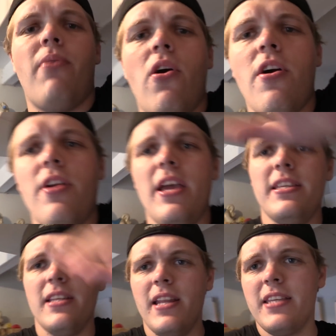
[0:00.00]
part
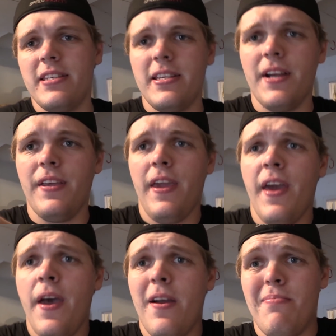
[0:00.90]
isn't
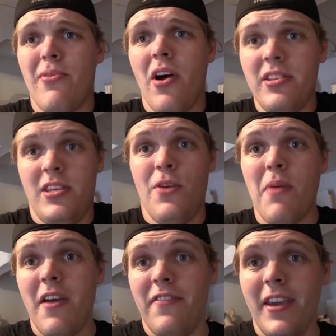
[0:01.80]
necessarily brought to you
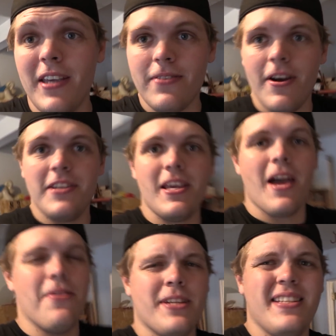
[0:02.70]
by VS
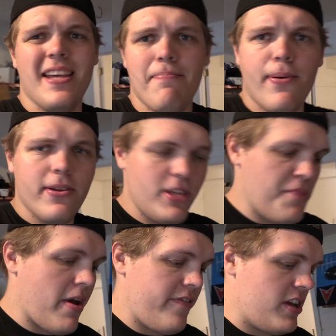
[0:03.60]
Racing. I was going to say brought to
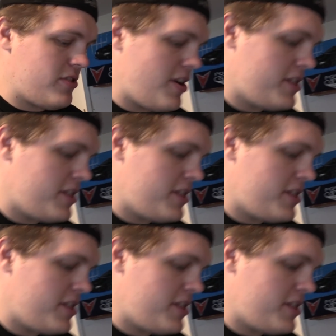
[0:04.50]
you by VS